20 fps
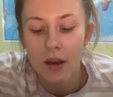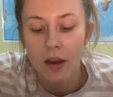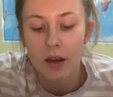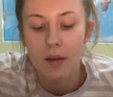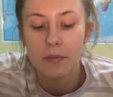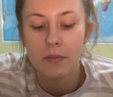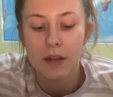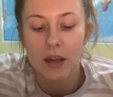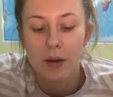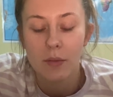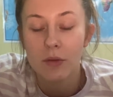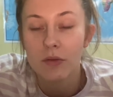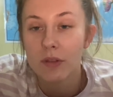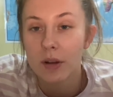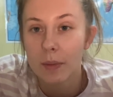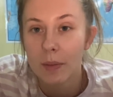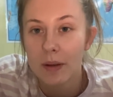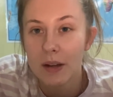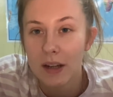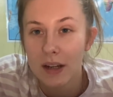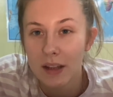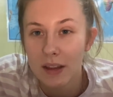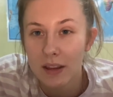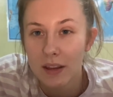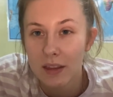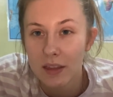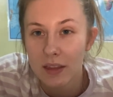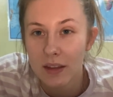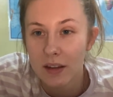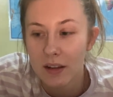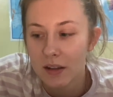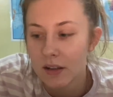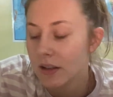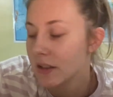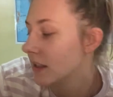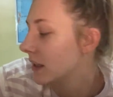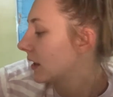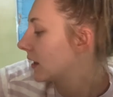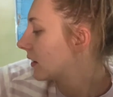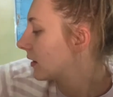Yeah, I wouldn't recommend anything thinner
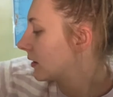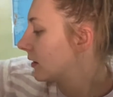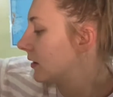because it